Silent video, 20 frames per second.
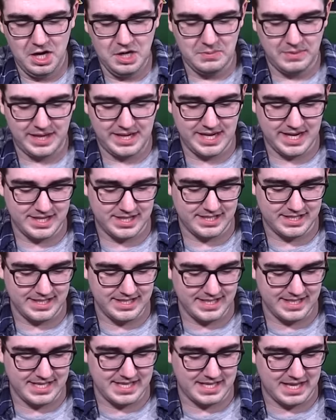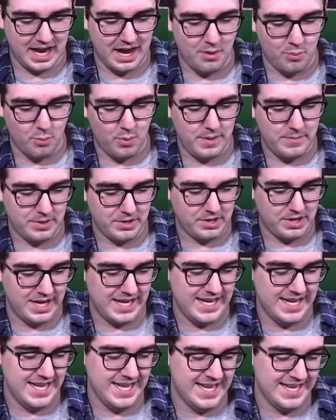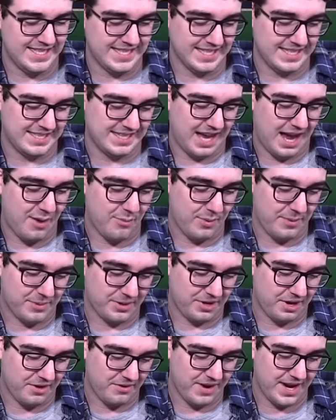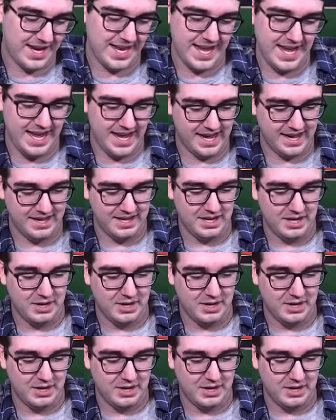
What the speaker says: Oh my gosh, is this a Scott Wimmer car? It is a Scott Wimmer car, right? Yeah.